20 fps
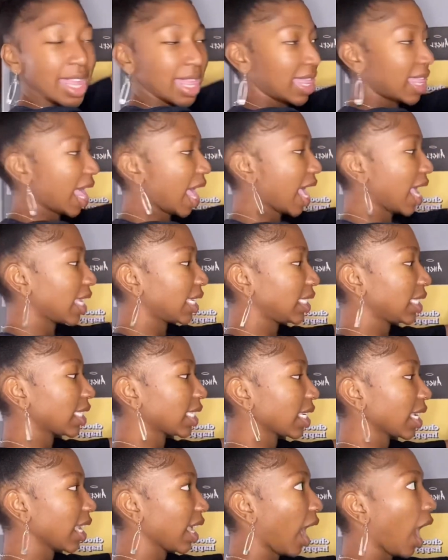that
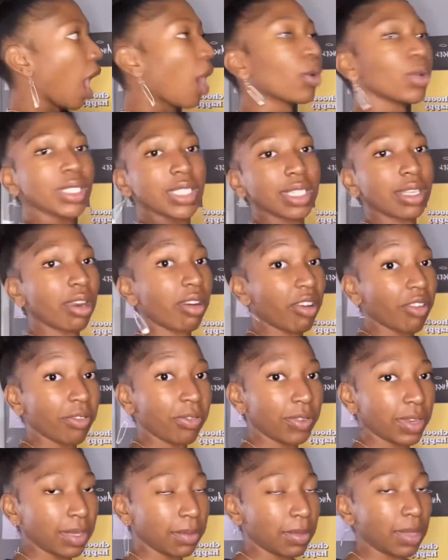how is it gonna
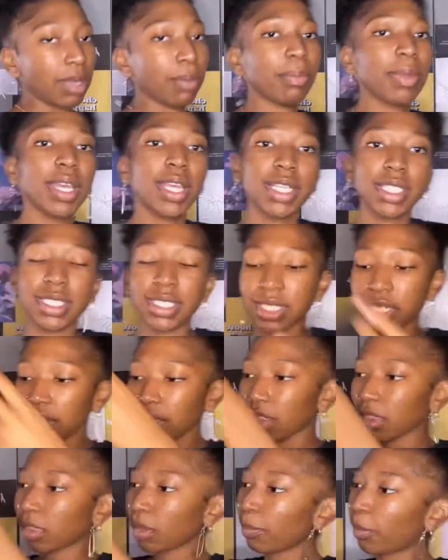fit me but
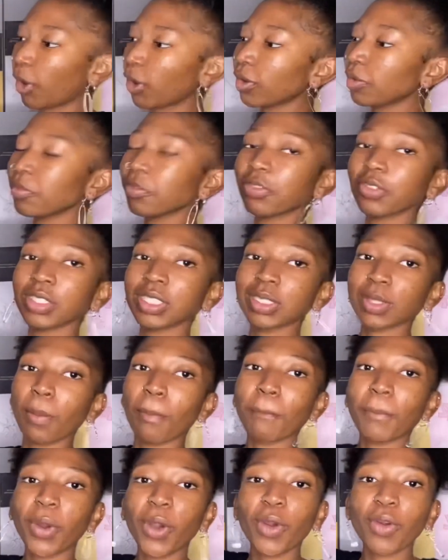the bottom fits
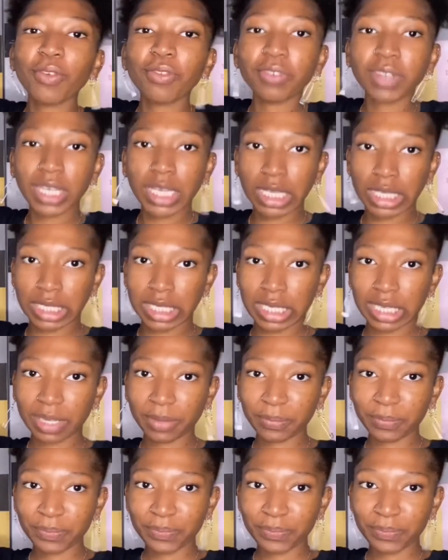perfectly